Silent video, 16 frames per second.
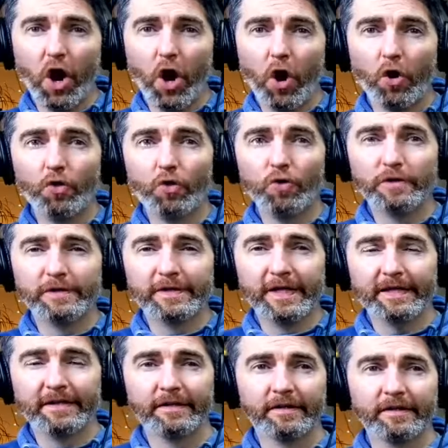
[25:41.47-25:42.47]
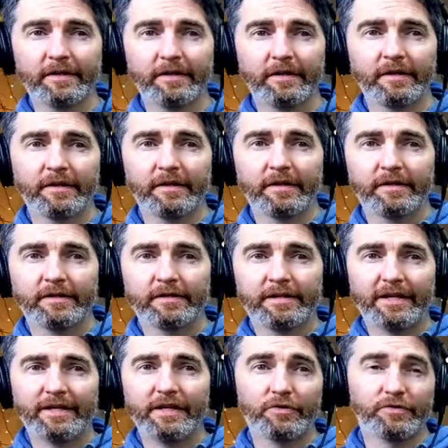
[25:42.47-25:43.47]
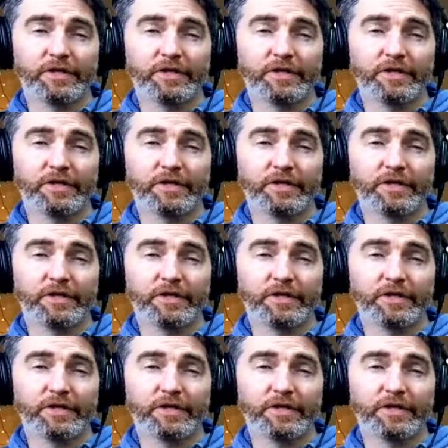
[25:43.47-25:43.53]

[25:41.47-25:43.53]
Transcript: holding that note.